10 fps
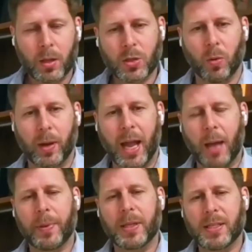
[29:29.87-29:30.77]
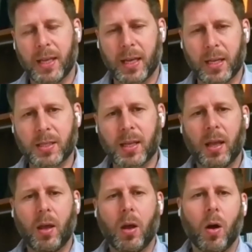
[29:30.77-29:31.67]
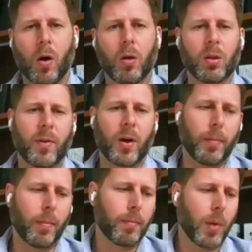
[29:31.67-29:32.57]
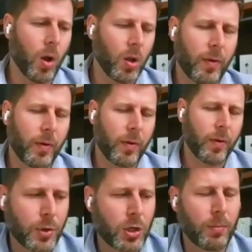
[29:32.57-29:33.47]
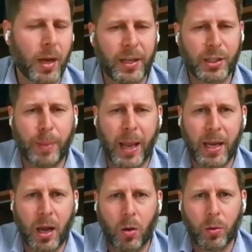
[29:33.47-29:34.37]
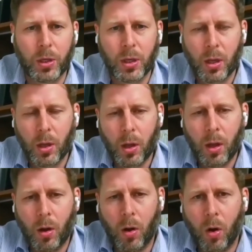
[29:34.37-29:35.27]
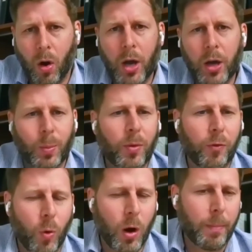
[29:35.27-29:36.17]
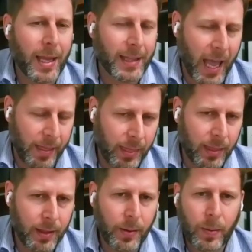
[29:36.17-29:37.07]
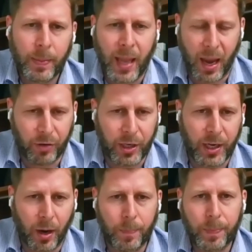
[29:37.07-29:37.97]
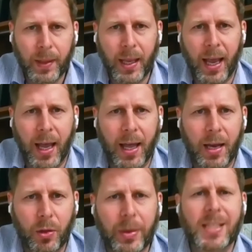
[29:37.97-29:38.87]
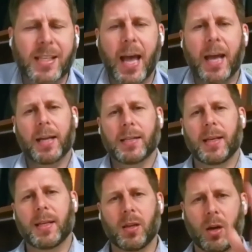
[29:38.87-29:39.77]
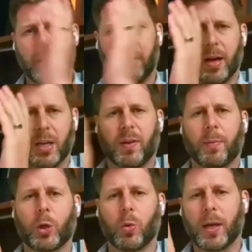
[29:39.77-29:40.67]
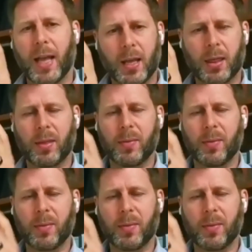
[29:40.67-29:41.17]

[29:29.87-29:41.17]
So what happens is all of our redemption money is paid out on or before May 10th every year. And the reason that is our year end is February 28th.